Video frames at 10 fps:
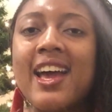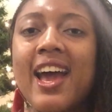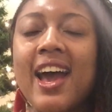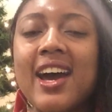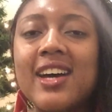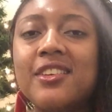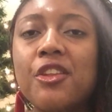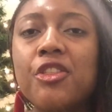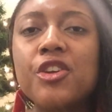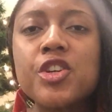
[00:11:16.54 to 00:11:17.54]
And
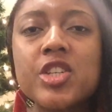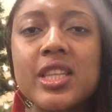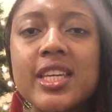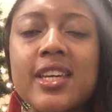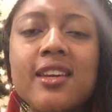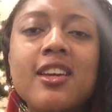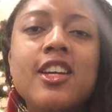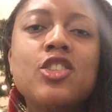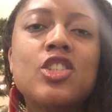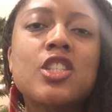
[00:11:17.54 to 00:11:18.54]
thirdly,
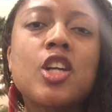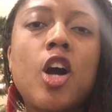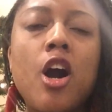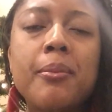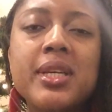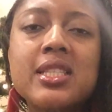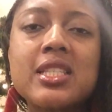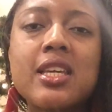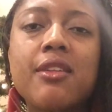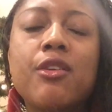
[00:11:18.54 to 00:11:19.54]
just comment
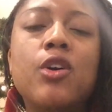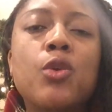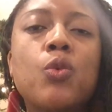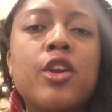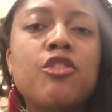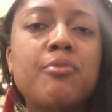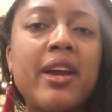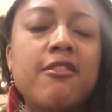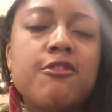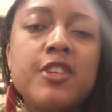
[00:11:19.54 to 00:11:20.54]
either on one of
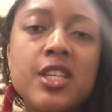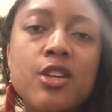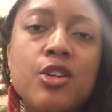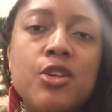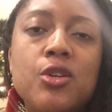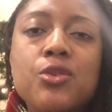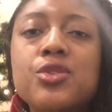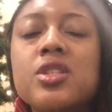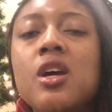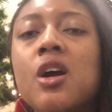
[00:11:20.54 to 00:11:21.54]
my
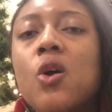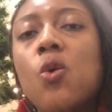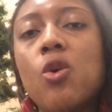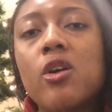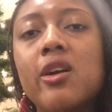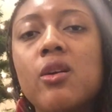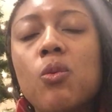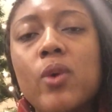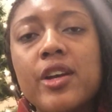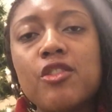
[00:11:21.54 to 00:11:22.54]
videos or
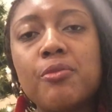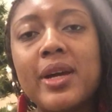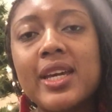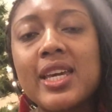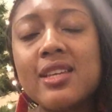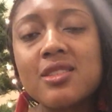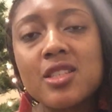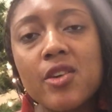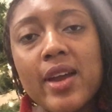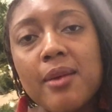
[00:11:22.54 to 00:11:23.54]
one of my
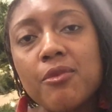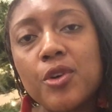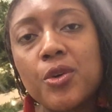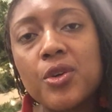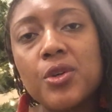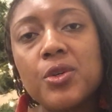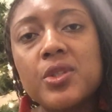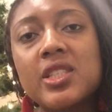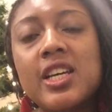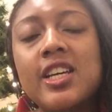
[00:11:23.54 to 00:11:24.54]
Instagram
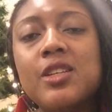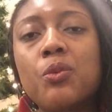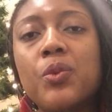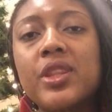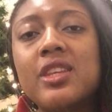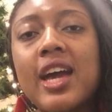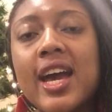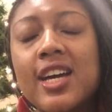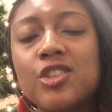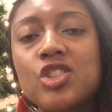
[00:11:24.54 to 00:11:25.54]
photos with the
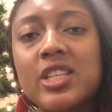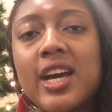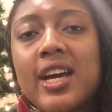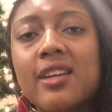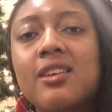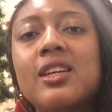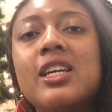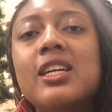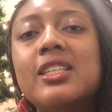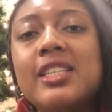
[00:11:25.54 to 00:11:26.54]
hashtag
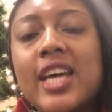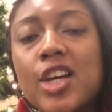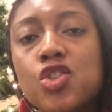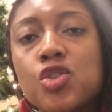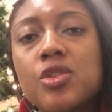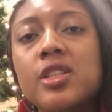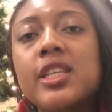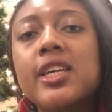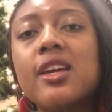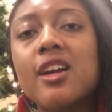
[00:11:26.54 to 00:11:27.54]

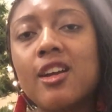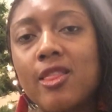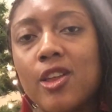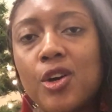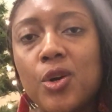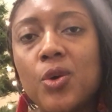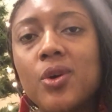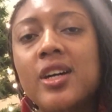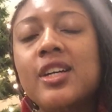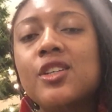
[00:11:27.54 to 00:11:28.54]

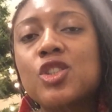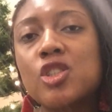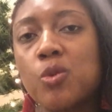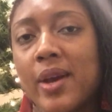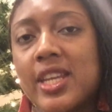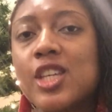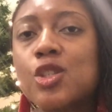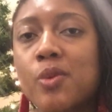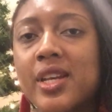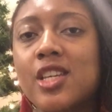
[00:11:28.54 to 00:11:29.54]

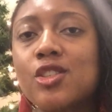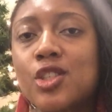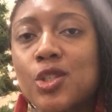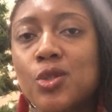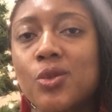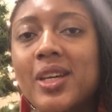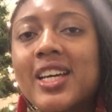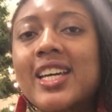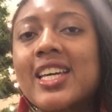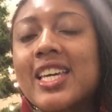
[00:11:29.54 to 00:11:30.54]
naturallyglow2022
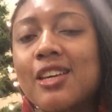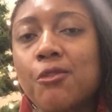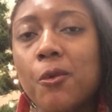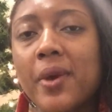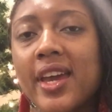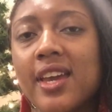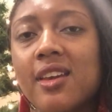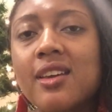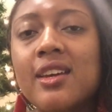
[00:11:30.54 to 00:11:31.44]
giveaway,